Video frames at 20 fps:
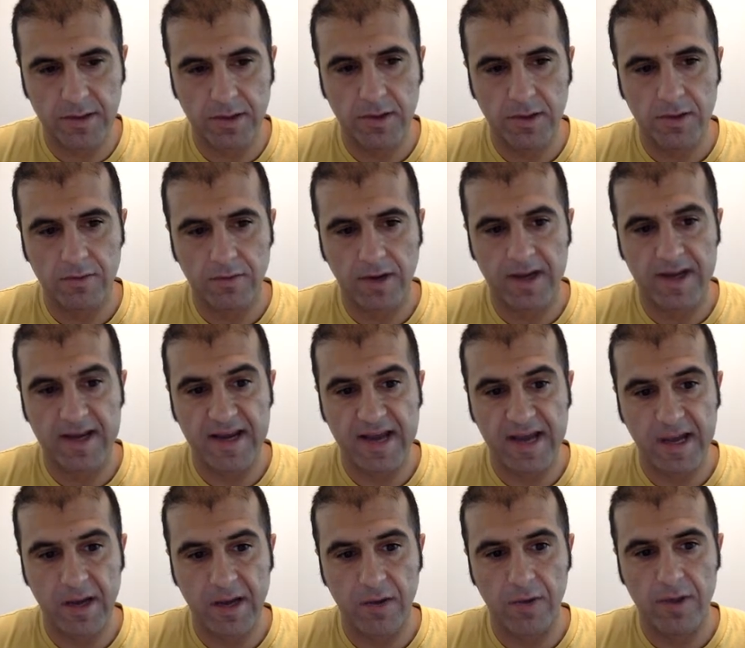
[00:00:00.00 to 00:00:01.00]
Right
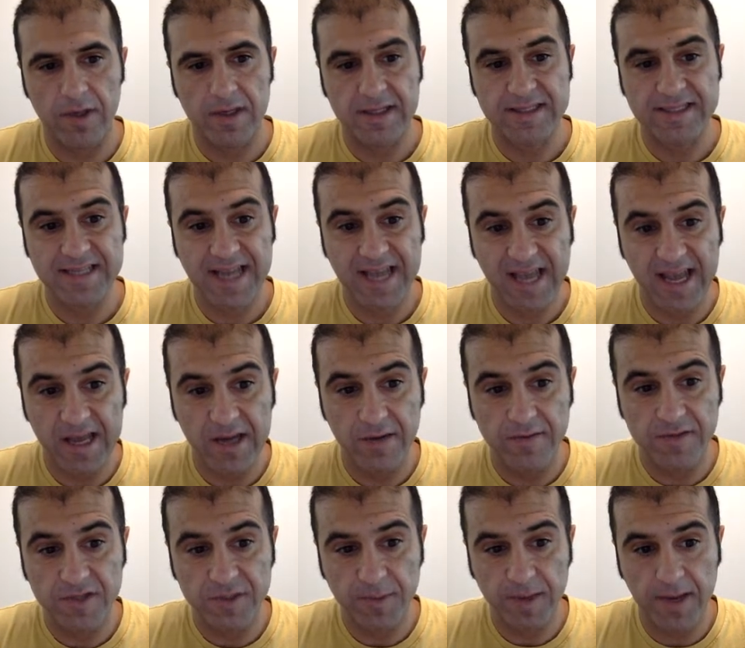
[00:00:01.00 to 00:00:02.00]
now, 10 of
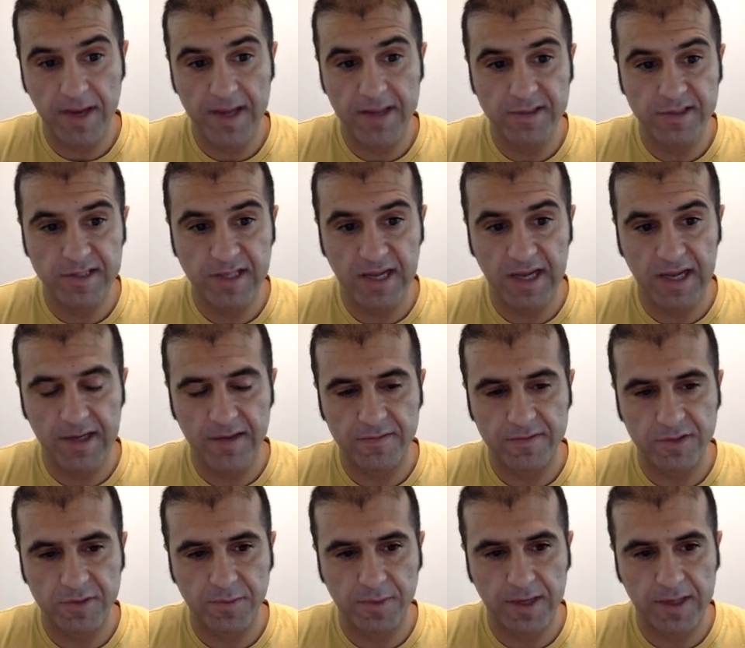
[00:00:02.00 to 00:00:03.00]
spades, 9 of
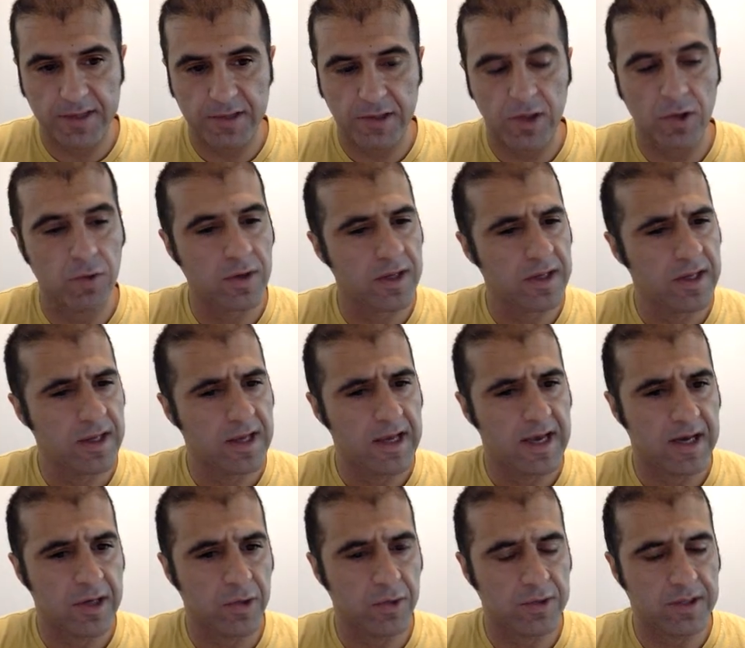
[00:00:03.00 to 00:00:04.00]
spades. Oh,
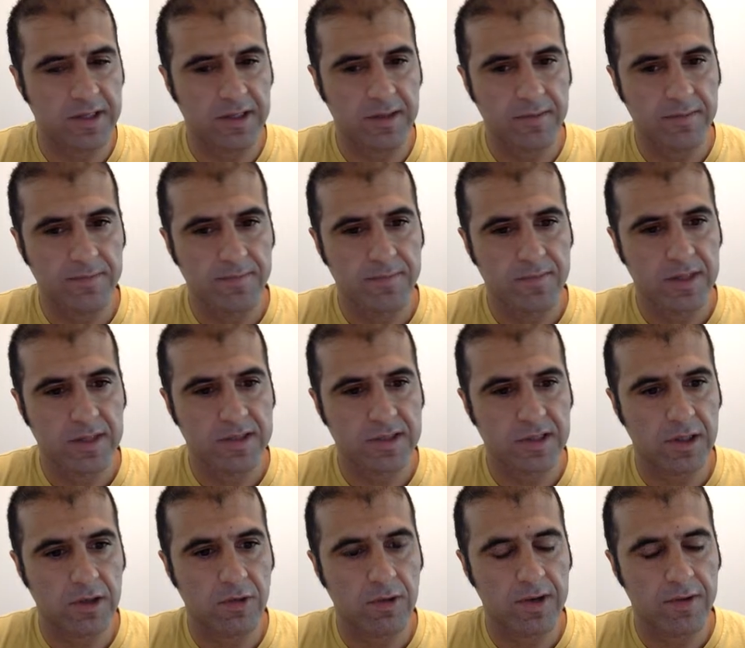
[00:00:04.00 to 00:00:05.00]
actually, that's not
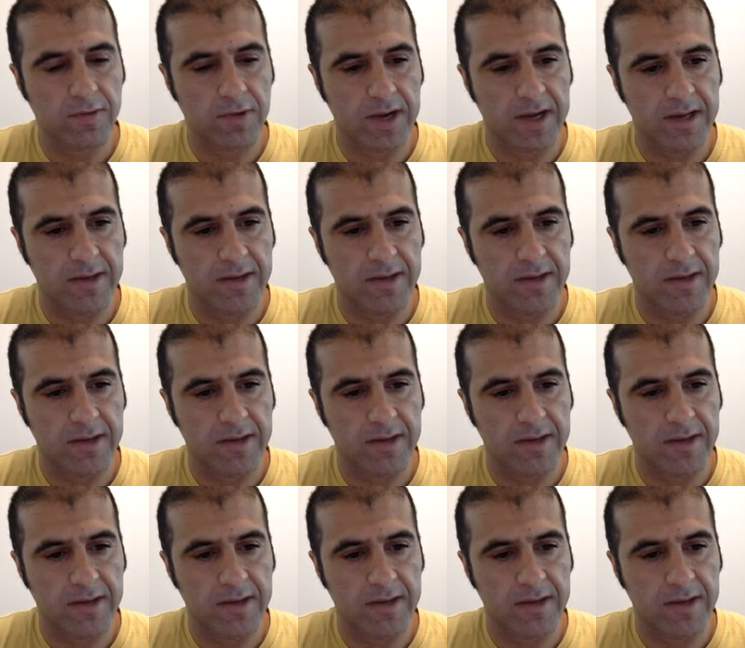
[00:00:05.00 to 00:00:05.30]
quite right.